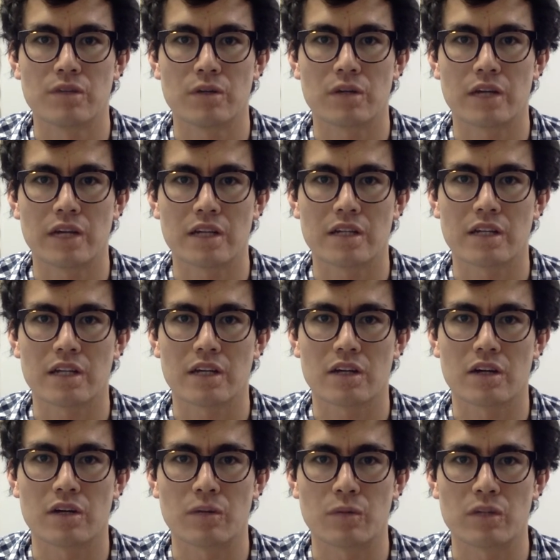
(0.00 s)
okay, click
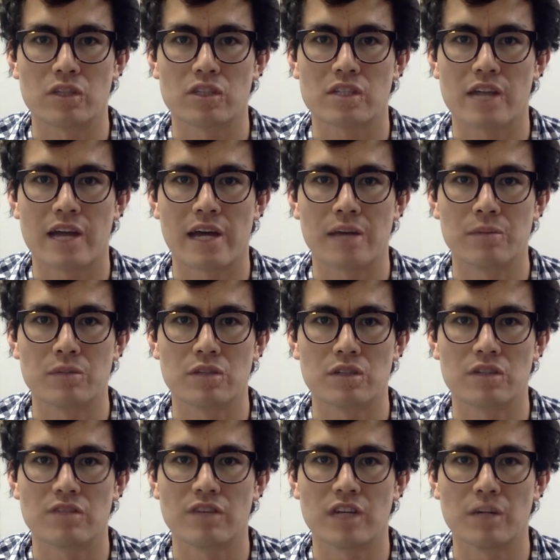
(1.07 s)
on which times
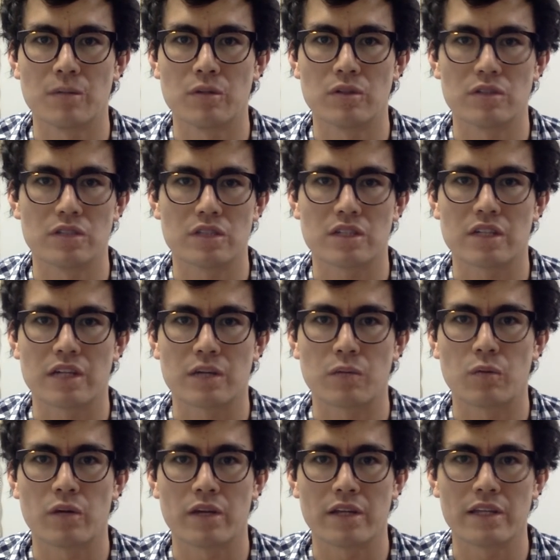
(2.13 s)
you're available, or just click
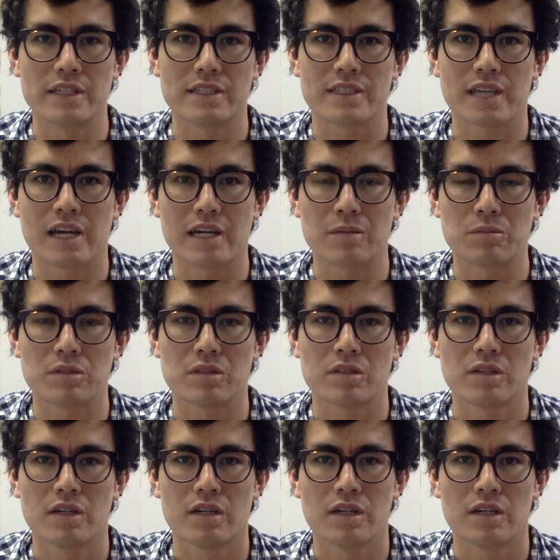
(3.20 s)
one of these times,